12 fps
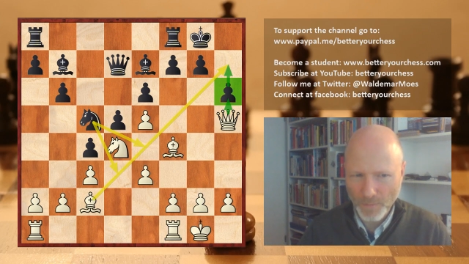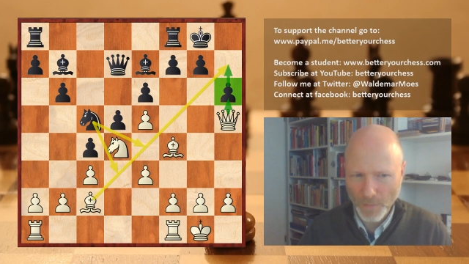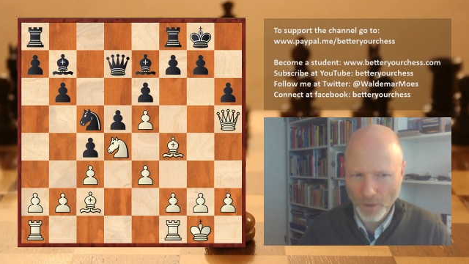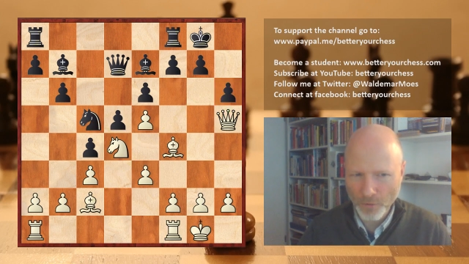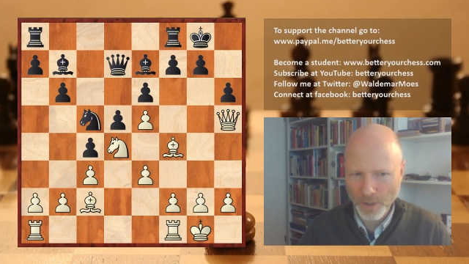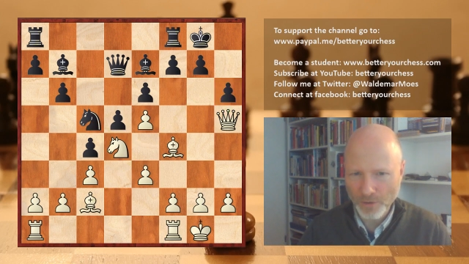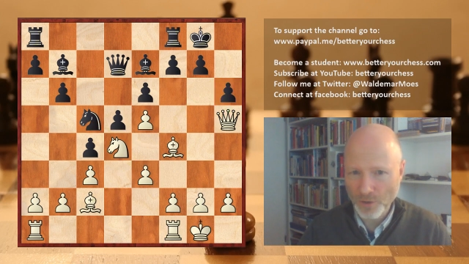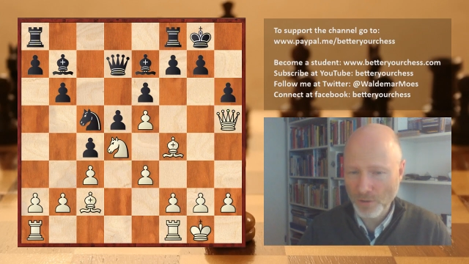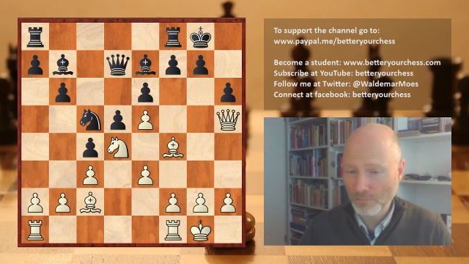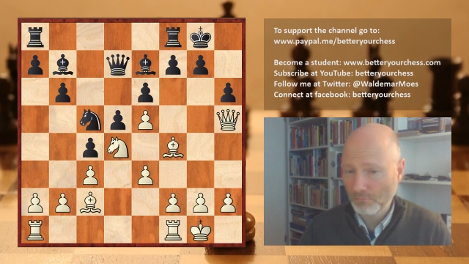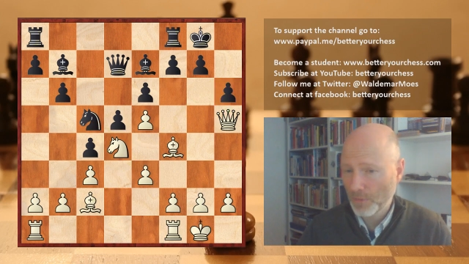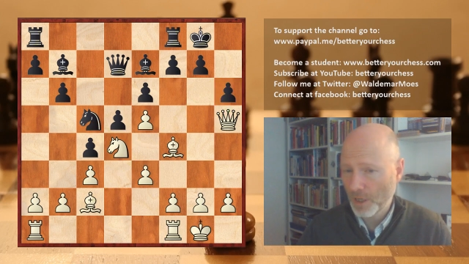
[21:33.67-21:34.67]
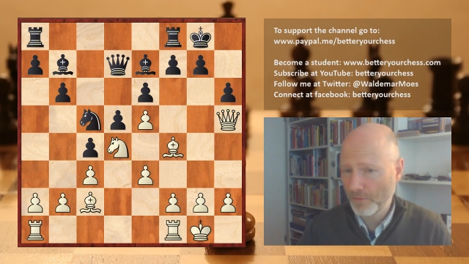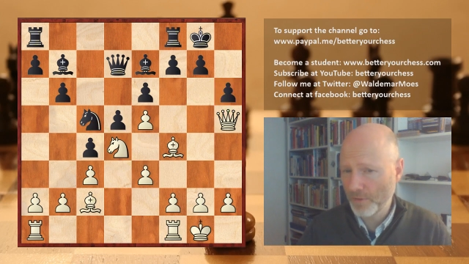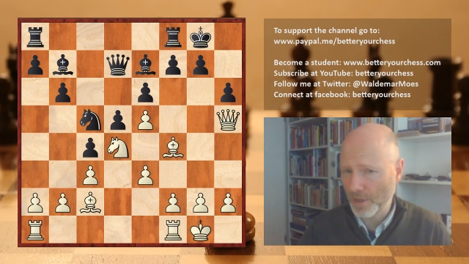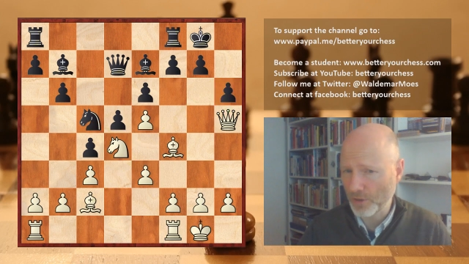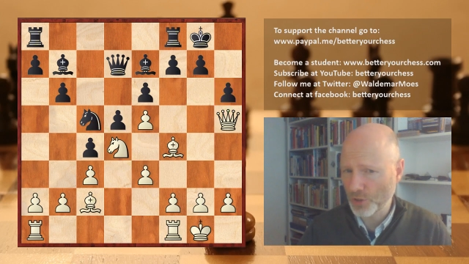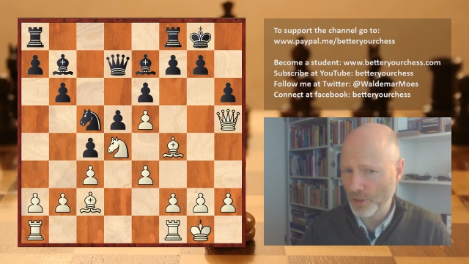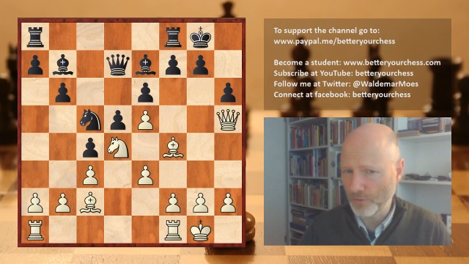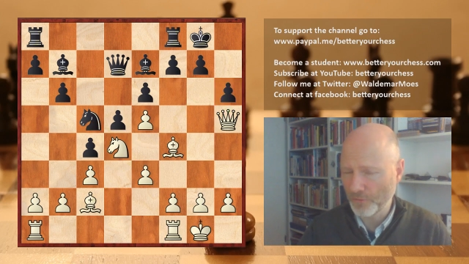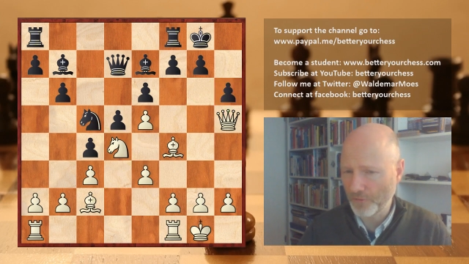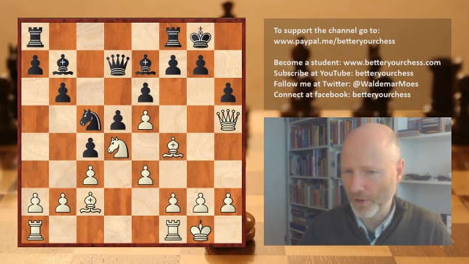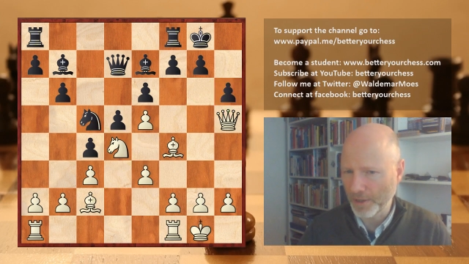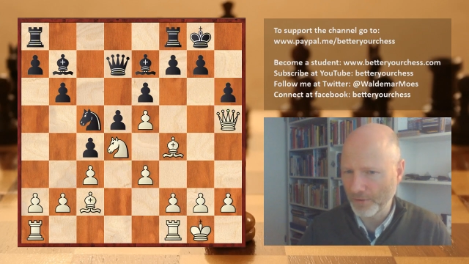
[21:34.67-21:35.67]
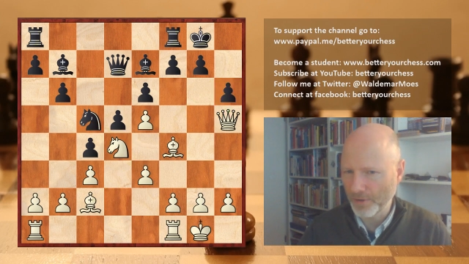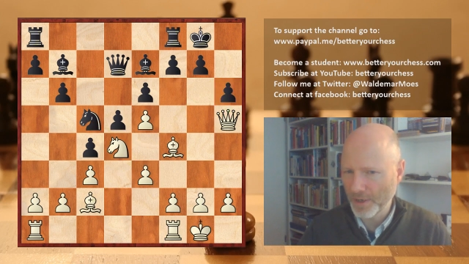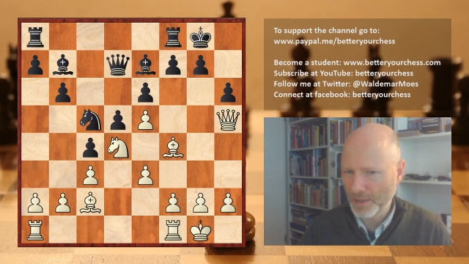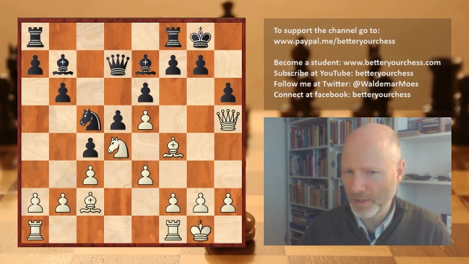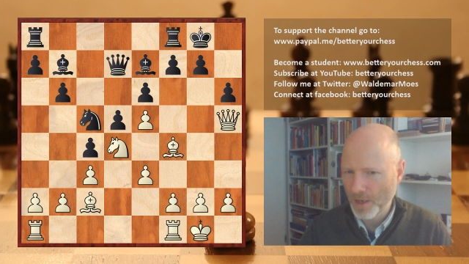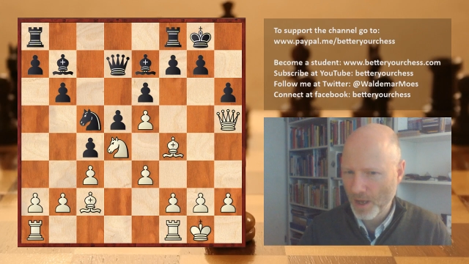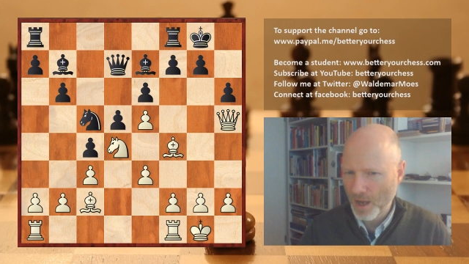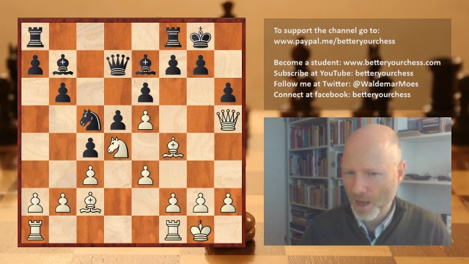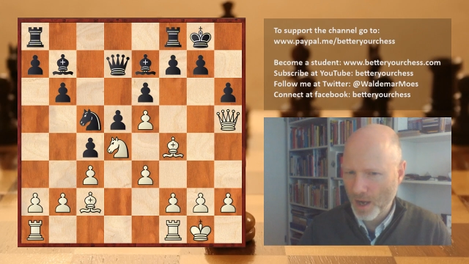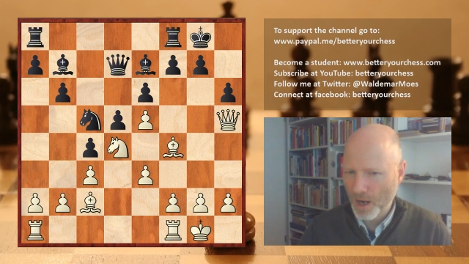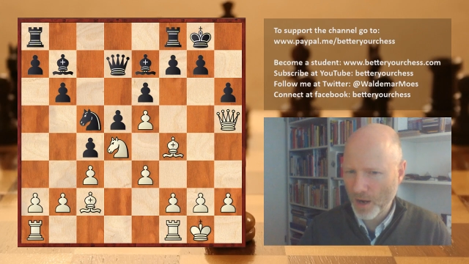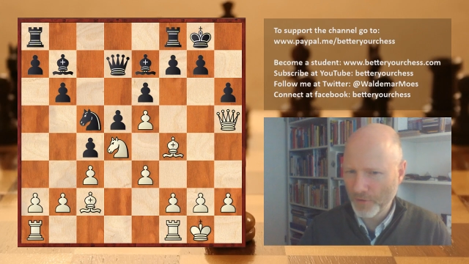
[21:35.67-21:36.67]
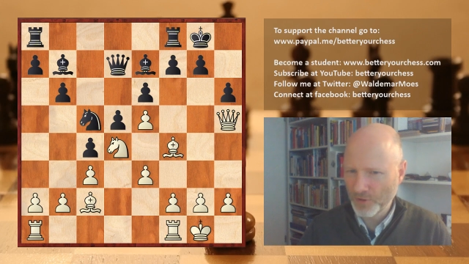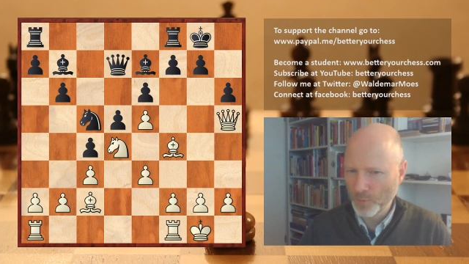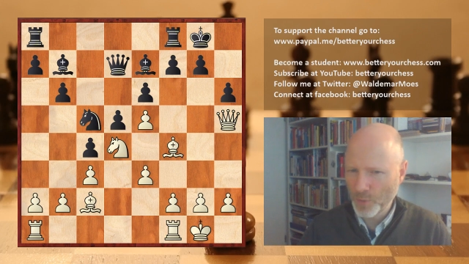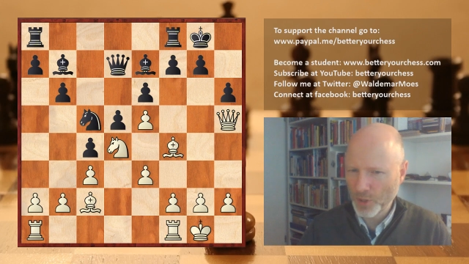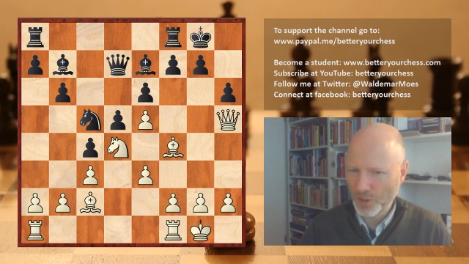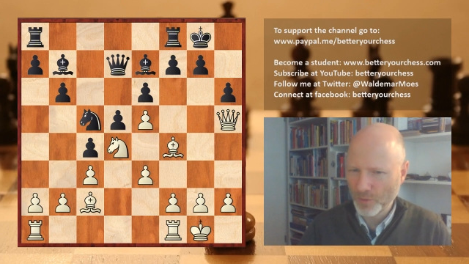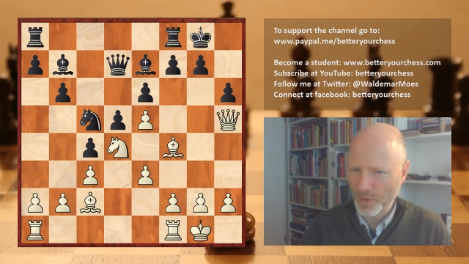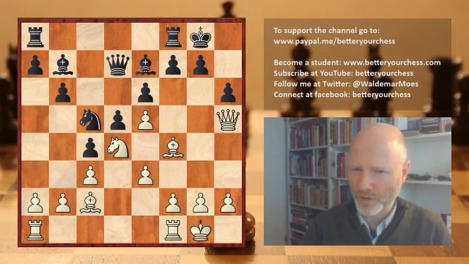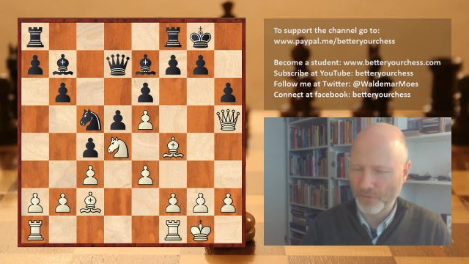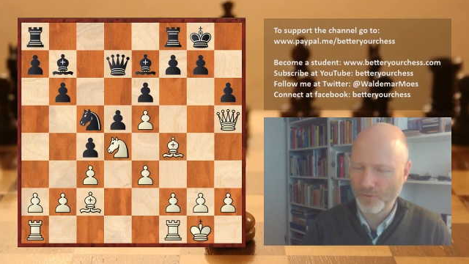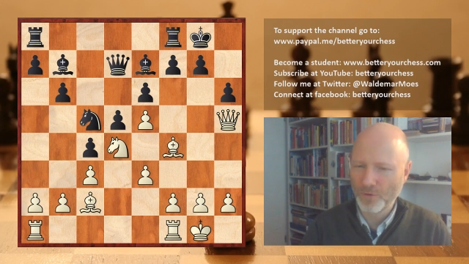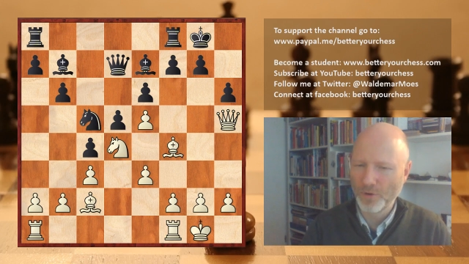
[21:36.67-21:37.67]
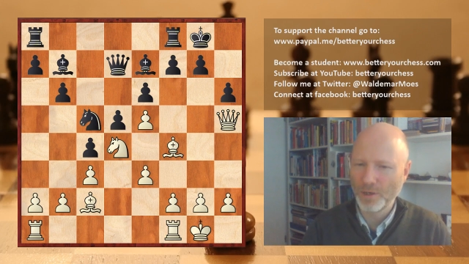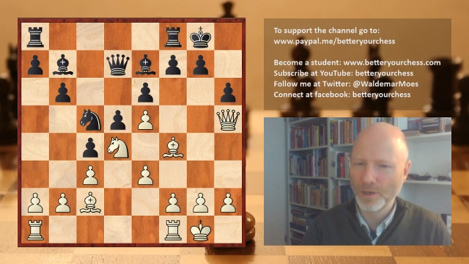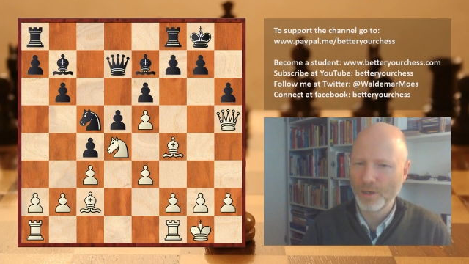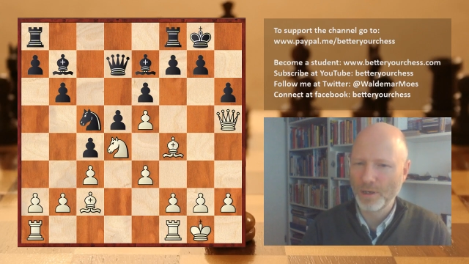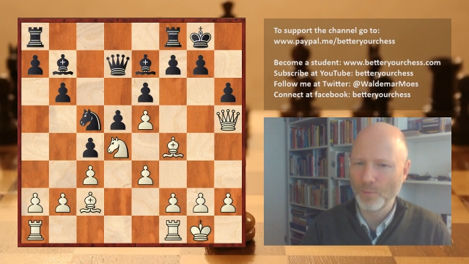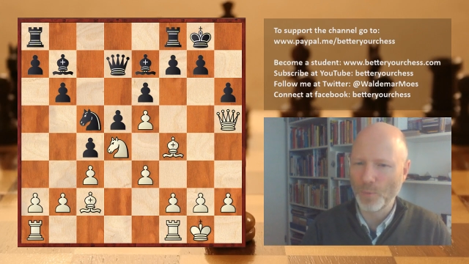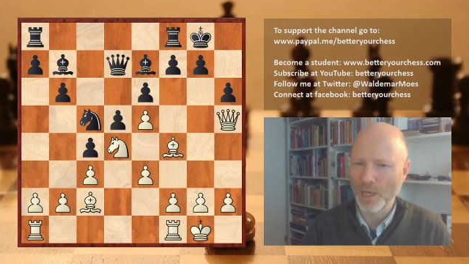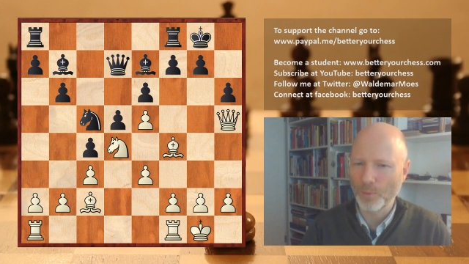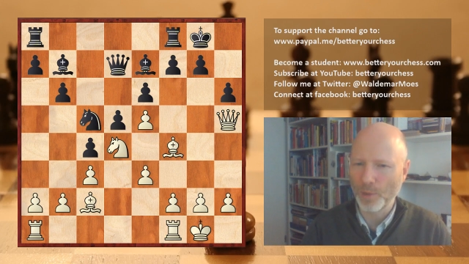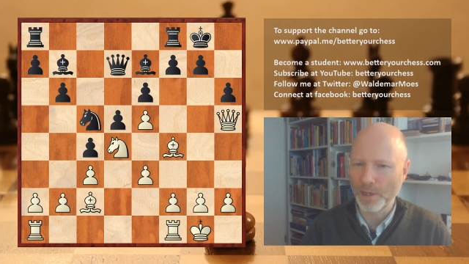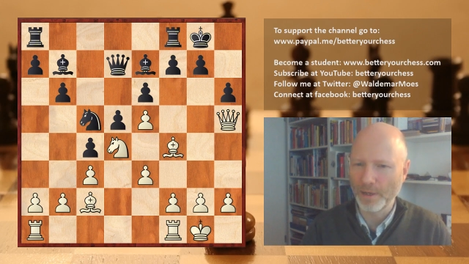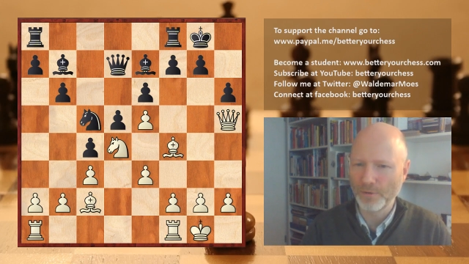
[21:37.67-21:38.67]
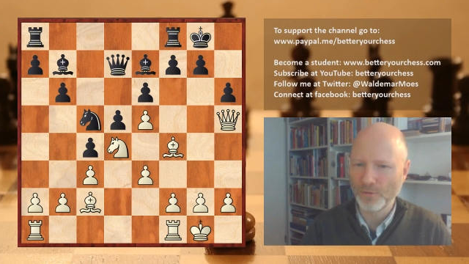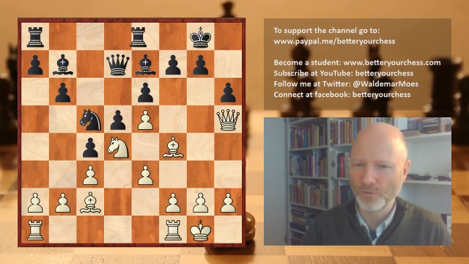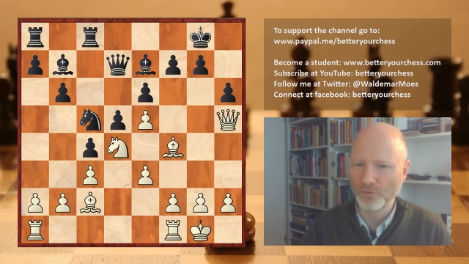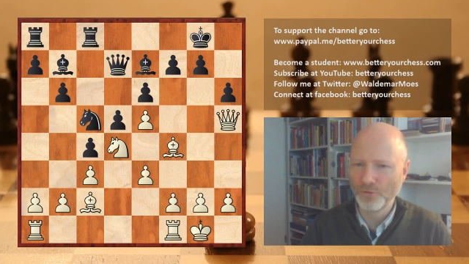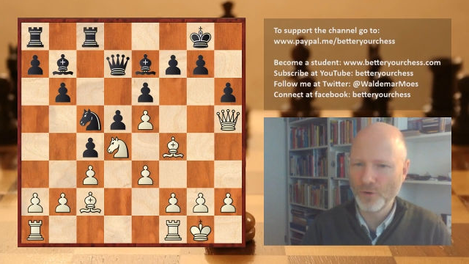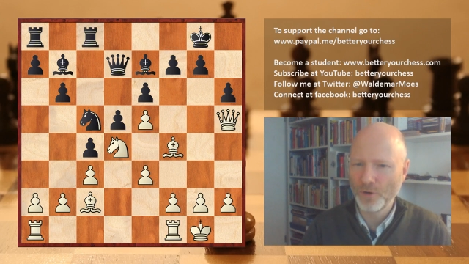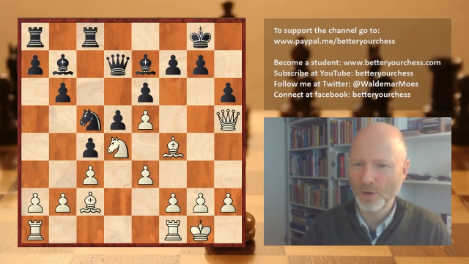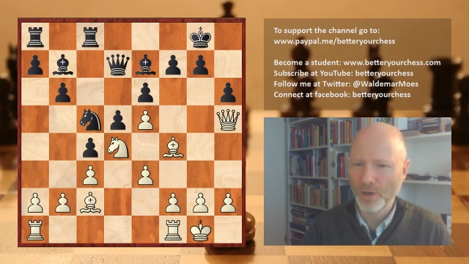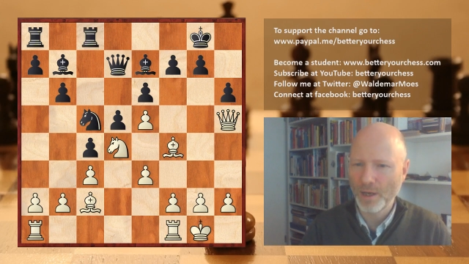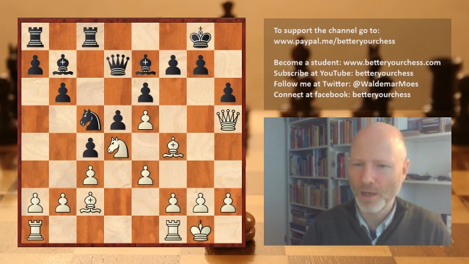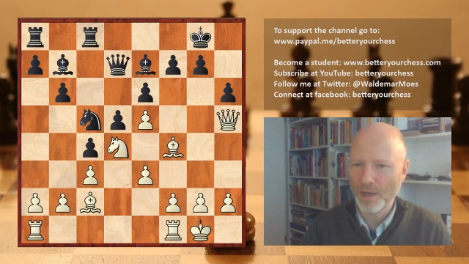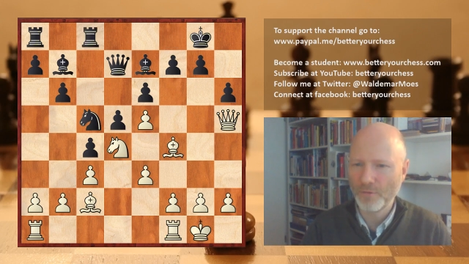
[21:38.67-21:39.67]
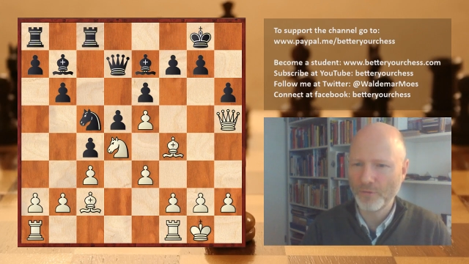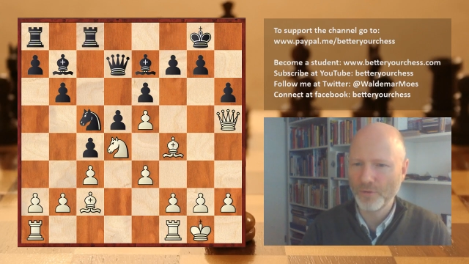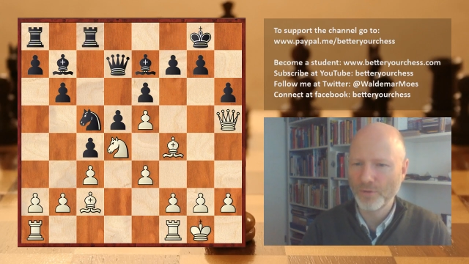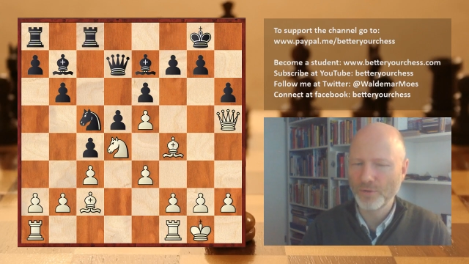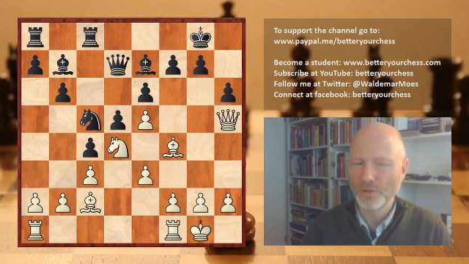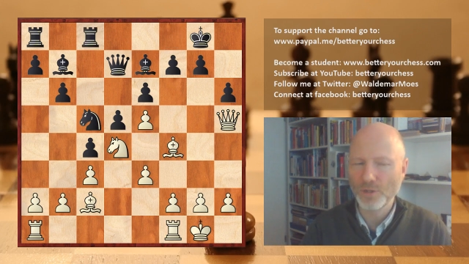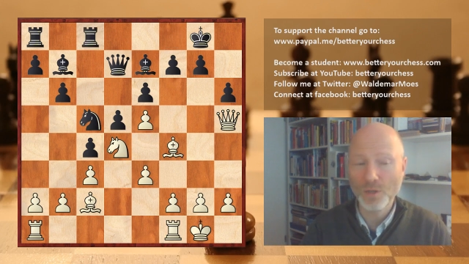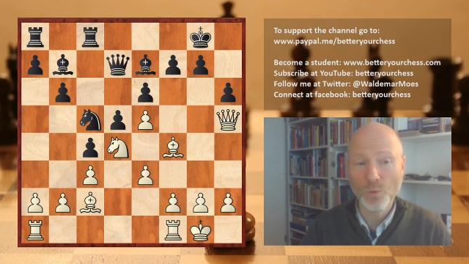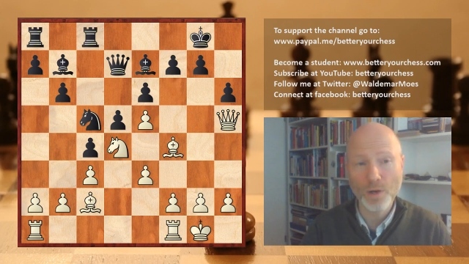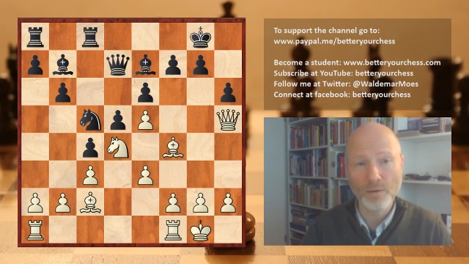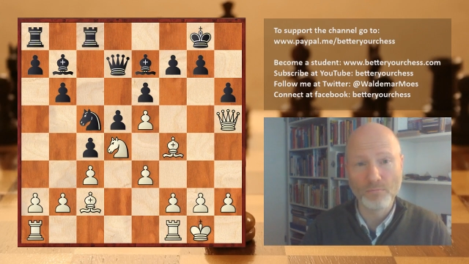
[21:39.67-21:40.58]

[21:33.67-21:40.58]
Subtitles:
Okay, so everything's still fine, right? After bishop f4, black played rook f c1.